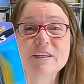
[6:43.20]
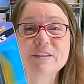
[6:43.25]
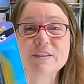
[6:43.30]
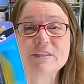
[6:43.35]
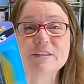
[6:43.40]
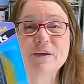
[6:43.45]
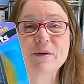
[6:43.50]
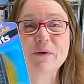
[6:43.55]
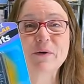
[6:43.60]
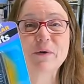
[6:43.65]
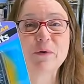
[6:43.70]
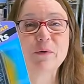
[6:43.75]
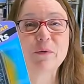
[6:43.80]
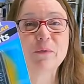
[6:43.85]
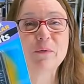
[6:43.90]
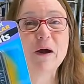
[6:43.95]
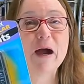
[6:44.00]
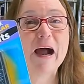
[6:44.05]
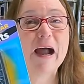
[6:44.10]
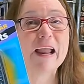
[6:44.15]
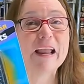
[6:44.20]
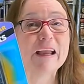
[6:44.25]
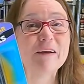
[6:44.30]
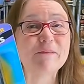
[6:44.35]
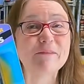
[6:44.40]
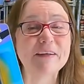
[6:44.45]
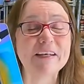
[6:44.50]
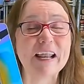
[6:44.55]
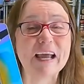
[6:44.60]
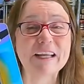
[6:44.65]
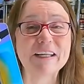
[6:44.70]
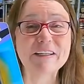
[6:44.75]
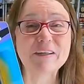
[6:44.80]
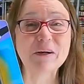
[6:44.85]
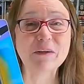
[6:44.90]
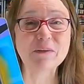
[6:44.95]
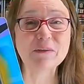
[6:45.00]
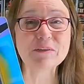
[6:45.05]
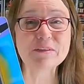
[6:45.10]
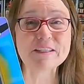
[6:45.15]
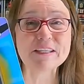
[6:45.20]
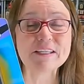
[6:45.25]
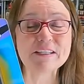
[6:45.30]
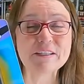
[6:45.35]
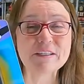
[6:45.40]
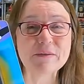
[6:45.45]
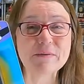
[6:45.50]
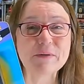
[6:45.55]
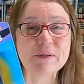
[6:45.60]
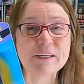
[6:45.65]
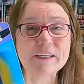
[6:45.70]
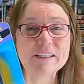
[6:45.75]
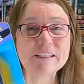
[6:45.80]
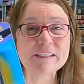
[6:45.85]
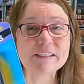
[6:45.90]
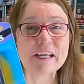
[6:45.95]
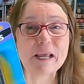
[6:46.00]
So I have $9 into it.